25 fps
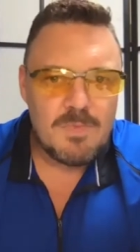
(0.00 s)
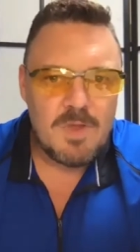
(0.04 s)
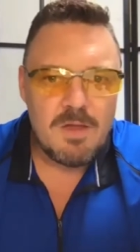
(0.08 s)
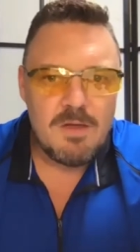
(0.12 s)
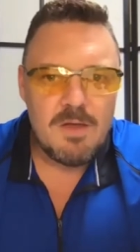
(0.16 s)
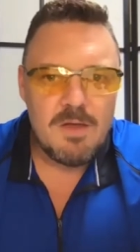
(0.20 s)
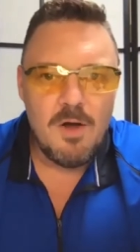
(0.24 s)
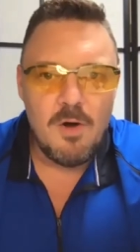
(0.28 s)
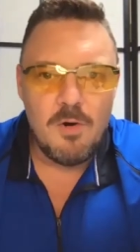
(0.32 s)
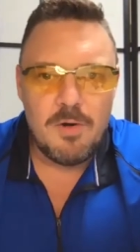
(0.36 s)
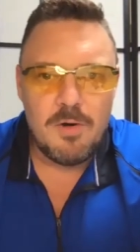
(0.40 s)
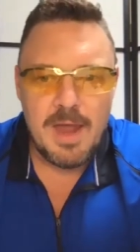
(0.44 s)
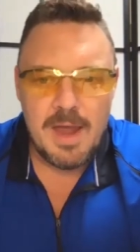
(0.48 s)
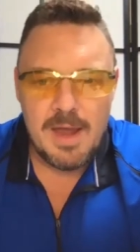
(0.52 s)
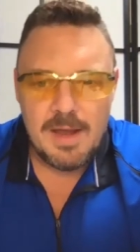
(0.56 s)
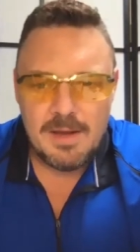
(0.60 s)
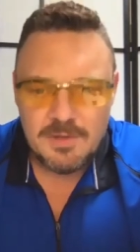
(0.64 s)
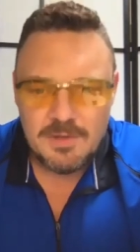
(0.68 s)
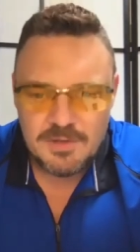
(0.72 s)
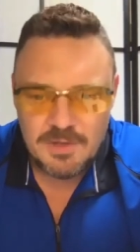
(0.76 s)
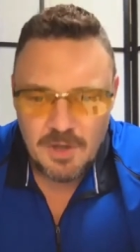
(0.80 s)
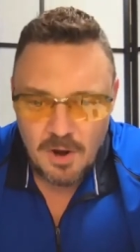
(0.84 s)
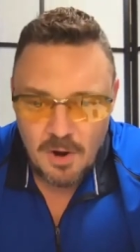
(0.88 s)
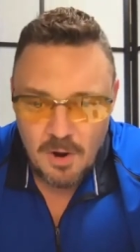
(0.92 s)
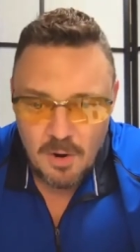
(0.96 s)
Okay,
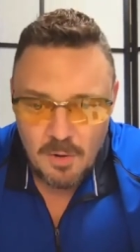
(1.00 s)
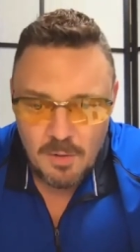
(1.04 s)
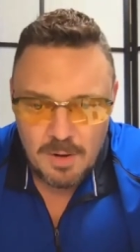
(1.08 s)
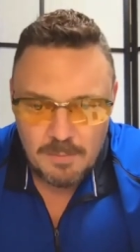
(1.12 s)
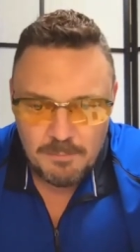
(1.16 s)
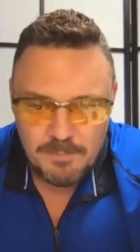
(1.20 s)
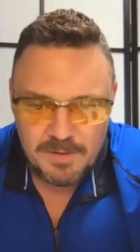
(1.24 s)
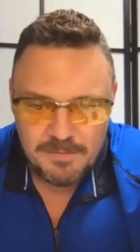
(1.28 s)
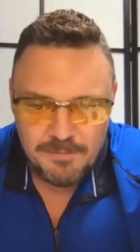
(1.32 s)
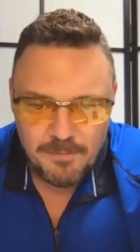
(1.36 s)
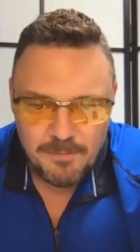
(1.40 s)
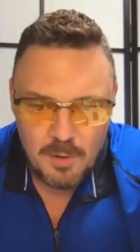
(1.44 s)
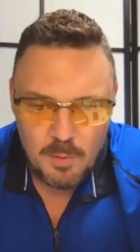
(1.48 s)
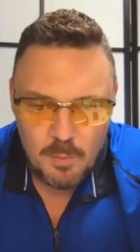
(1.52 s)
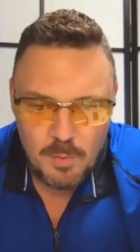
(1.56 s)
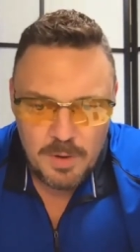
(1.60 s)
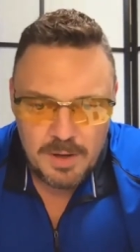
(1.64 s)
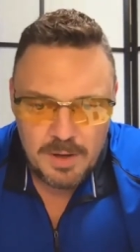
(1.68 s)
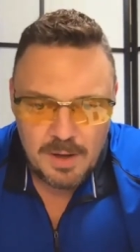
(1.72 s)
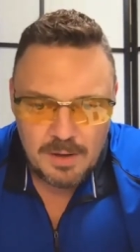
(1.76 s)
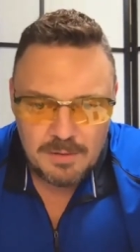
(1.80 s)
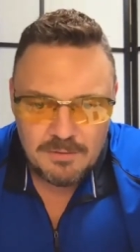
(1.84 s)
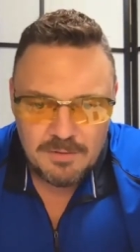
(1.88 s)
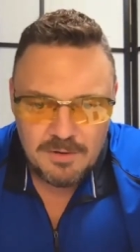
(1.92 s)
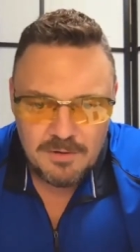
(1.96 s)
so before we
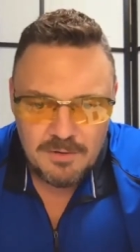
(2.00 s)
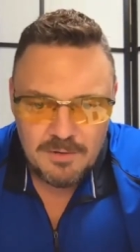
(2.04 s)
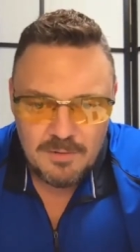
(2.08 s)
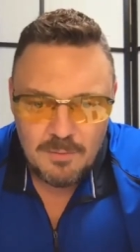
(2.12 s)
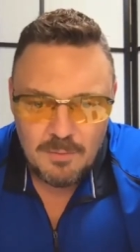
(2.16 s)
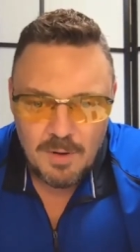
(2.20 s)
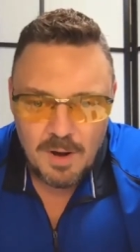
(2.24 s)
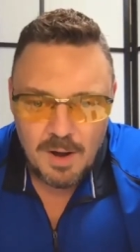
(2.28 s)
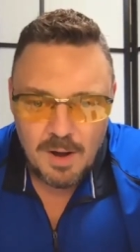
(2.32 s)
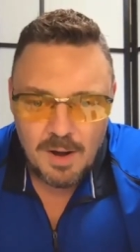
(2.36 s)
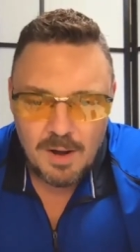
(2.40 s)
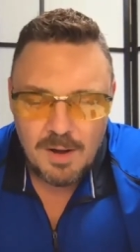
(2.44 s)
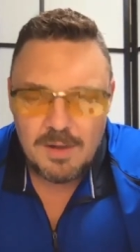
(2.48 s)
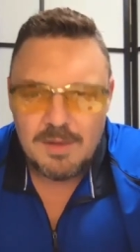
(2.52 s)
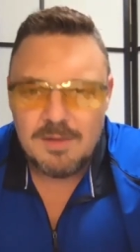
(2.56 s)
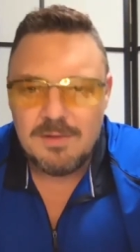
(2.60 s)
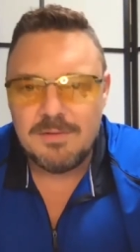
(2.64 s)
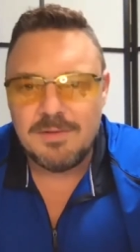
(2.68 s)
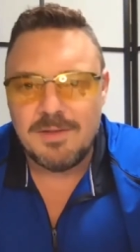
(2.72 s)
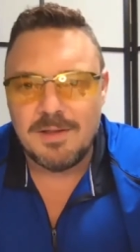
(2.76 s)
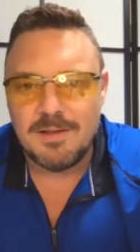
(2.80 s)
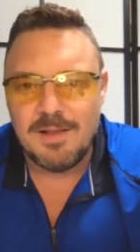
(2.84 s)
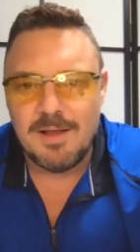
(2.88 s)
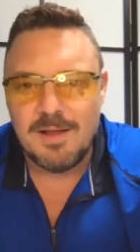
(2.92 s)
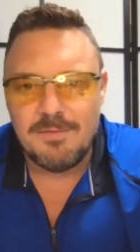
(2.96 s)
get to
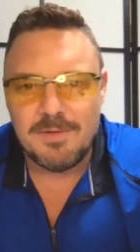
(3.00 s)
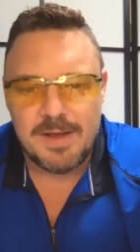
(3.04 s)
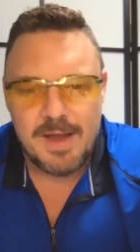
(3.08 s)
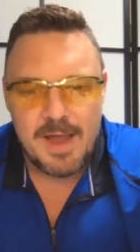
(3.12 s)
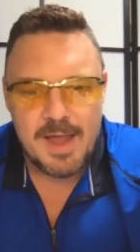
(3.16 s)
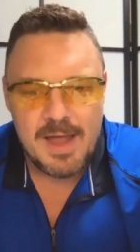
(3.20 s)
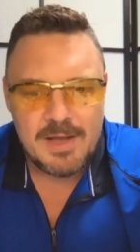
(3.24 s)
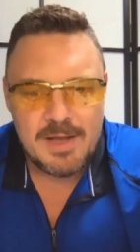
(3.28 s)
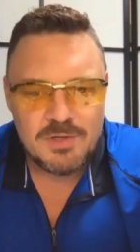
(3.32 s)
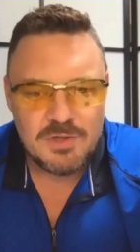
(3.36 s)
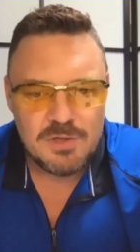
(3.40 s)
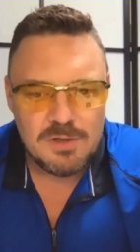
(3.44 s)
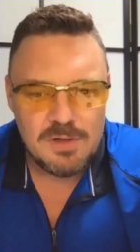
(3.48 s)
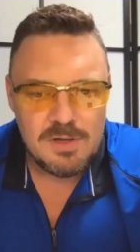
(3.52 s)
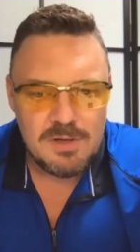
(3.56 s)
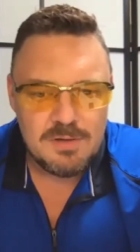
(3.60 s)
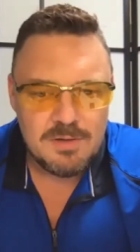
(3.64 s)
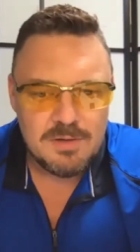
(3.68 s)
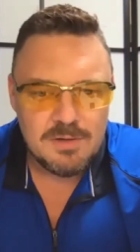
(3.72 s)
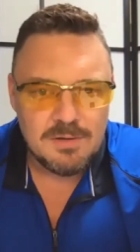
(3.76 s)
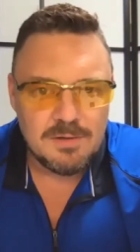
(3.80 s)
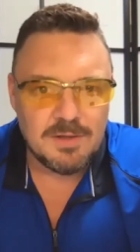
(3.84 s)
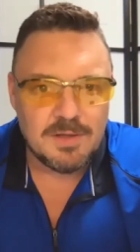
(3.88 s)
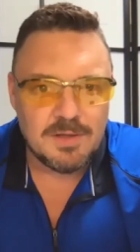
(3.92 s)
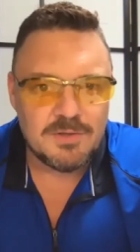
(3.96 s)
the lovely Angela,
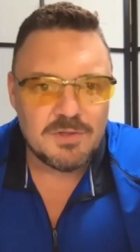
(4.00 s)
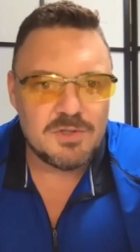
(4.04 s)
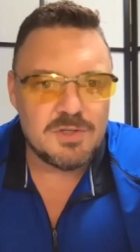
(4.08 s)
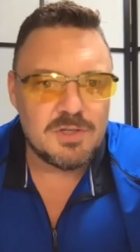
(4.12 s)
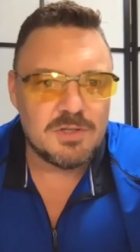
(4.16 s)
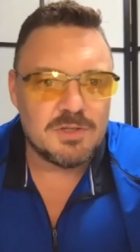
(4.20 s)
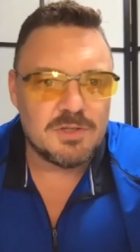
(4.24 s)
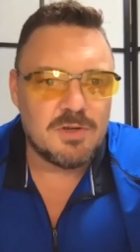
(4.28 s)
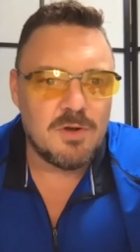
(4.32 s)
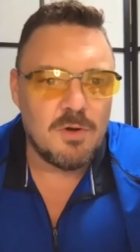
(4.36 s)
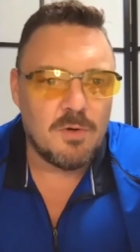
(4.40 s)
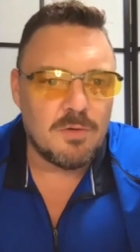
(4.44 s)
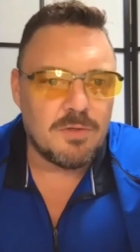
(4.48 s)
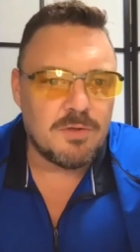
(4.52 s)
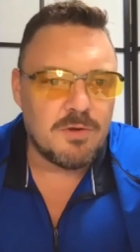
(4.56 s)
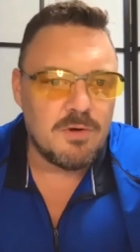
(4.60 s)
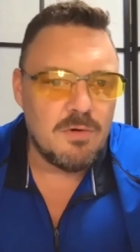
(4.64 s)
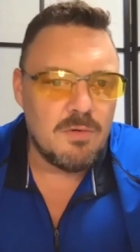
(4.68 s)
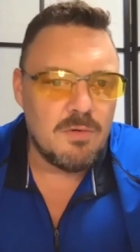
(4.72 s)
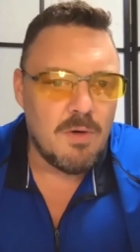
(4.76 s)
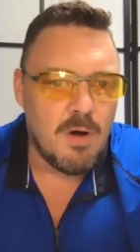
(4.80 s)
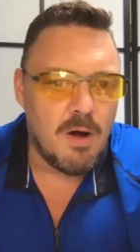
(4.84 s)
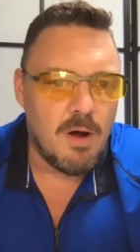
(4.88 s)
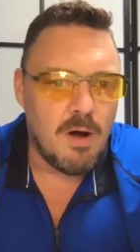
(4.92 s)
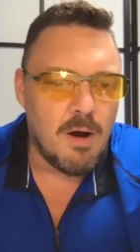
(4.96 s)
let's just go
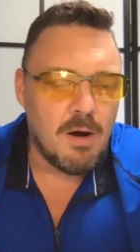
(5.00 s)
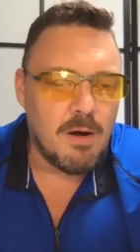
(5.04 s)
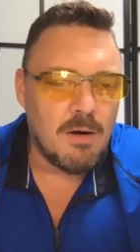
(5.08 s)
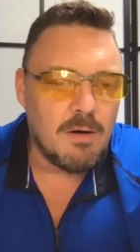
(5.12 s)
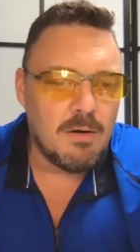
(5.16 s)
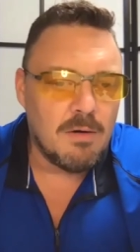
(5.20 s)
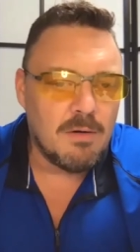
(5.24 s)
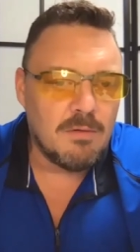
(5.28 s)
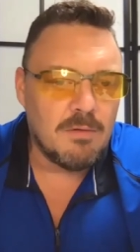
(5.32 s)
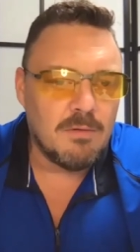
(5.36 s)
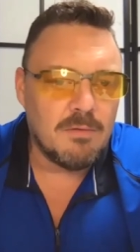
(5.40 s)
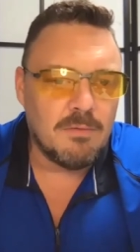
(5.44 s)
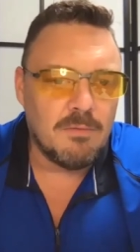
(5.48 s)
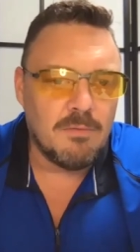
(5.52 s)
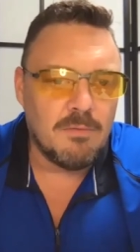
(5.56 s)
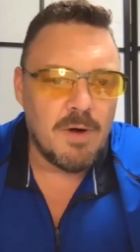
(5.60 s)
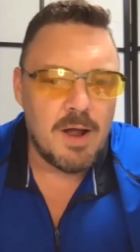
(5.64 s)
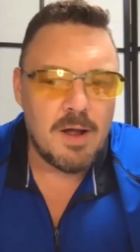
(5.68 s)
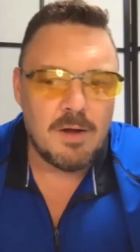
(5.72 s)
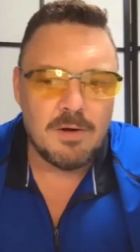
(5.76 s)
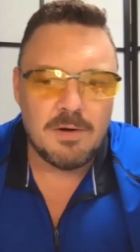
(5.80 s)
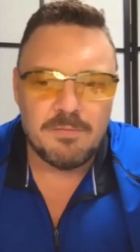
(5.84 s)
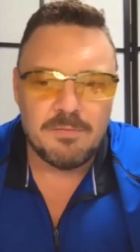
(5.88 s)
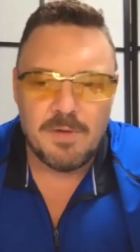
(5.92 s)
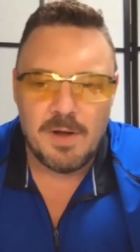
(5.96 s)
through our
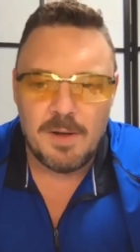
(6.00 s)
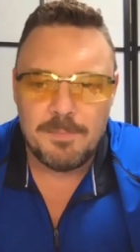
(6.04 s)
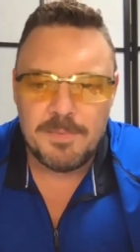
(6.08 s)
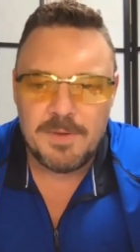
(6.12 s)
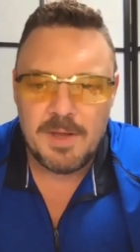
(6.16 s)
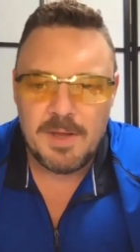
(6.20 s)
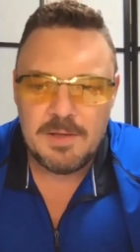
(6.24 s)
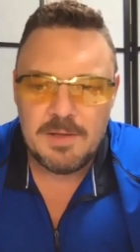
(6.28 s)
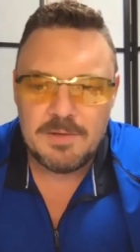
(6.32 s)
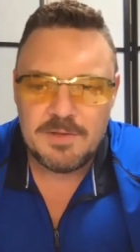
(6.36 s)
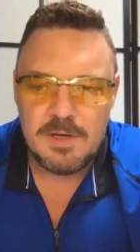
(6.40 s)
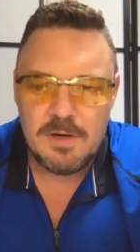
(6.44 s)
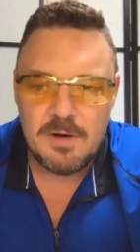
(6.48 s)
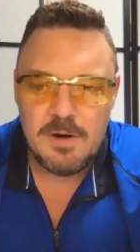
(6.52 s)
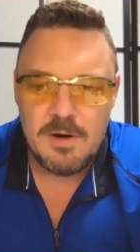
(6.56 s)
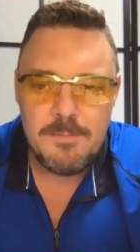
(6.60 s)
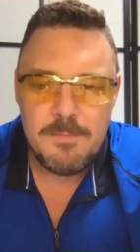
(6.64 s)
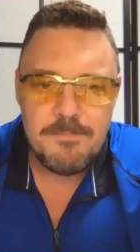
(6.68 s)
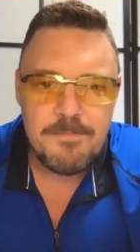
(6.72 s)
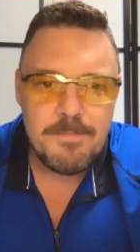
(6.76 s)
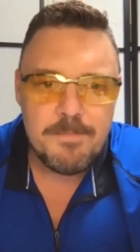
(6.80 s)
round of updates here.